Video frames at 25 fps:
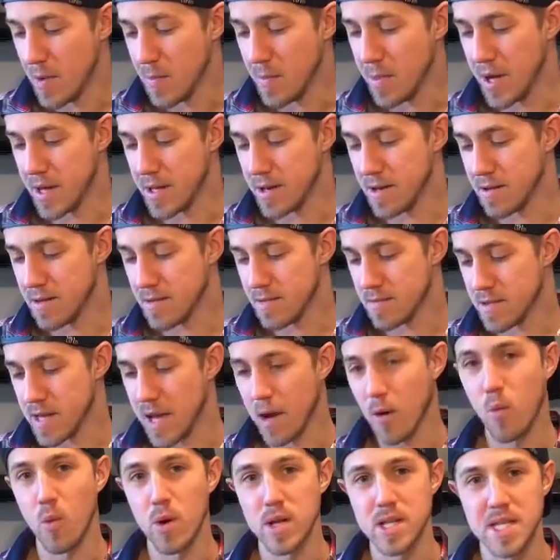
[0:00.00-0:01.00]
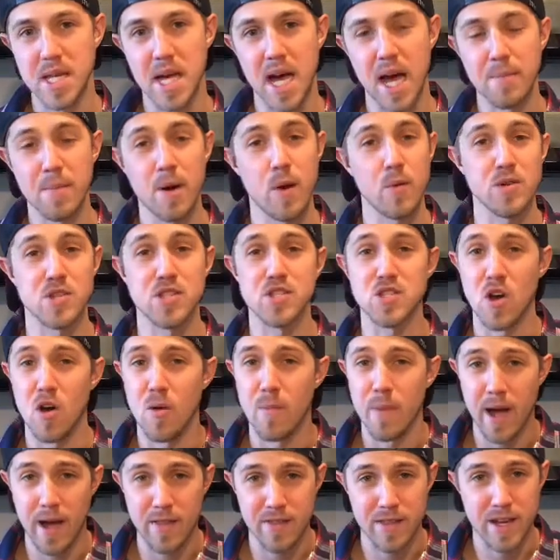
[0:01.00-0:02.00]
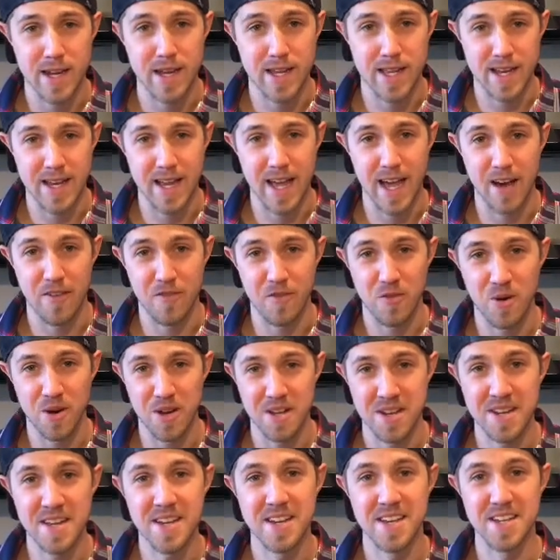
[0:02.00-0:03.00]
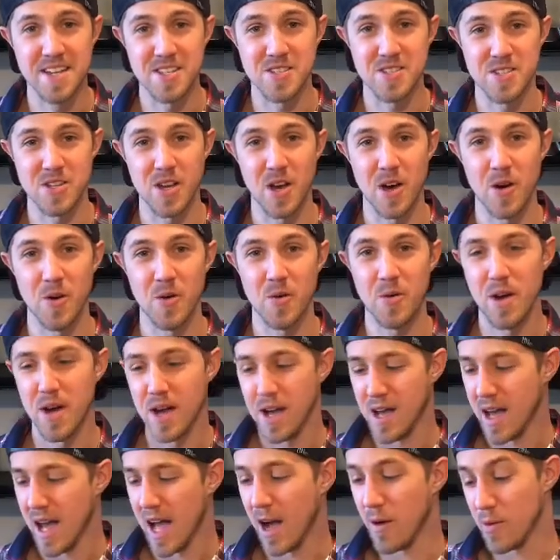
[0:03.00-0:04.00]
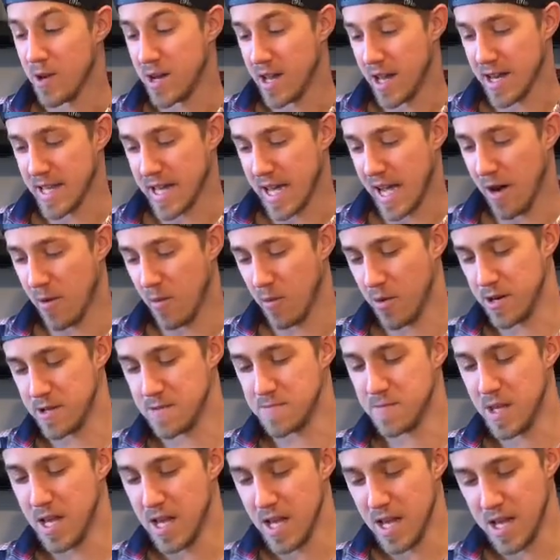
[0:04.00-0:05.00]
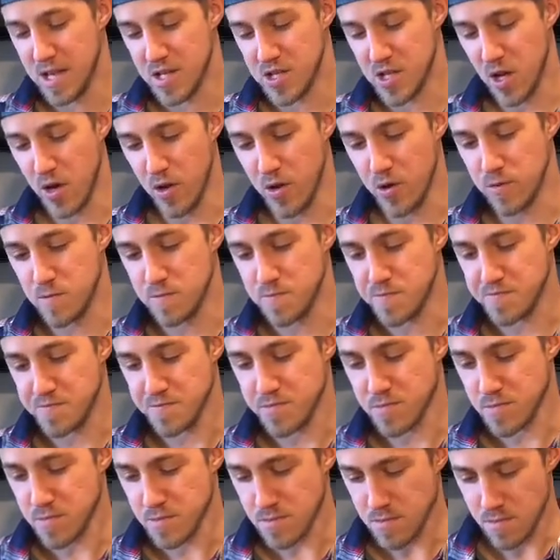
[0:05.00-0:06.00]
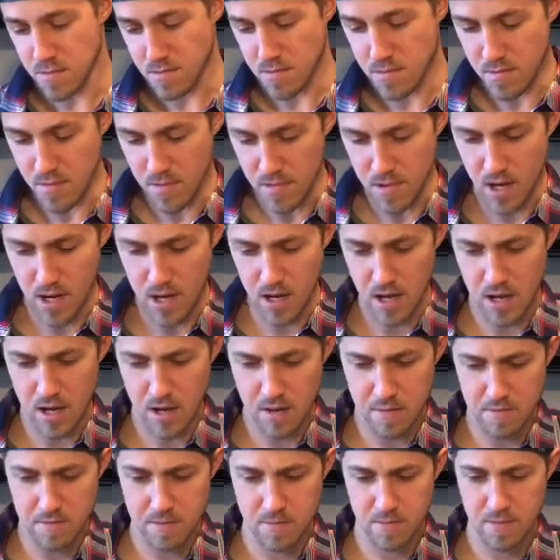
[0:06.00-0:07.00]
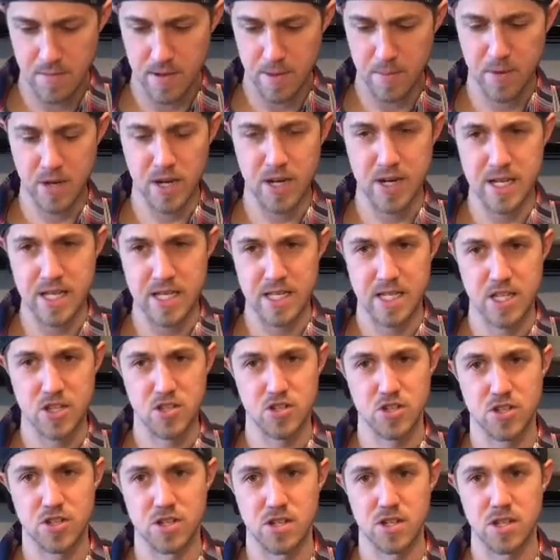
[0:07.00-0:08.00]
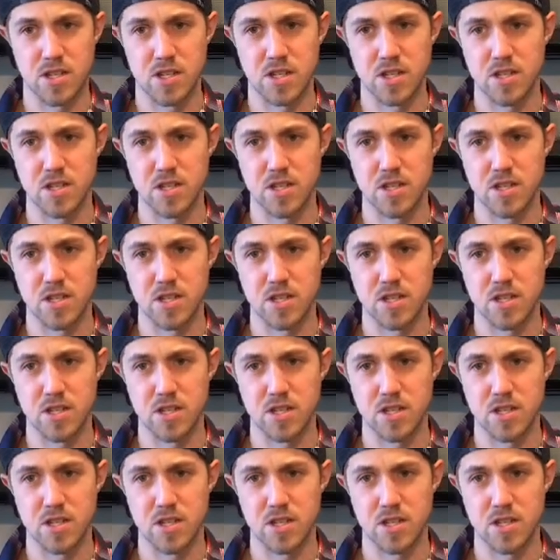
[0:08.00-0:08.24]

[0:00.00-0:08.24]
but that one time I was so mad that I didn't have one, so I went ahead and got one. So um, I'm gonna need scissors.